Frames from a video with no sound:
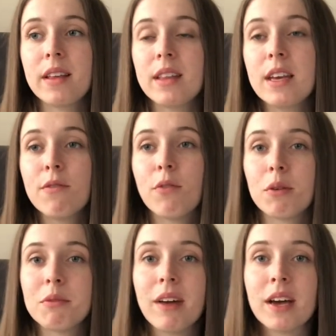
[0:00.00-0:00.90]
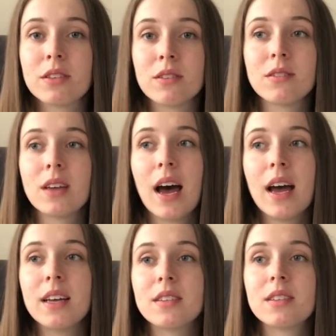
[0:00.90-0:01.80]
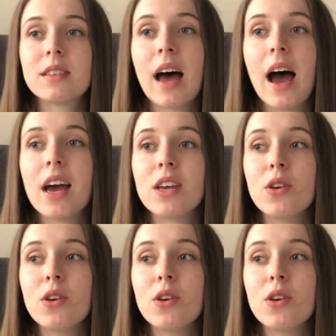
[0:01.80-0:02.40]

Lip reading: the form of exercise that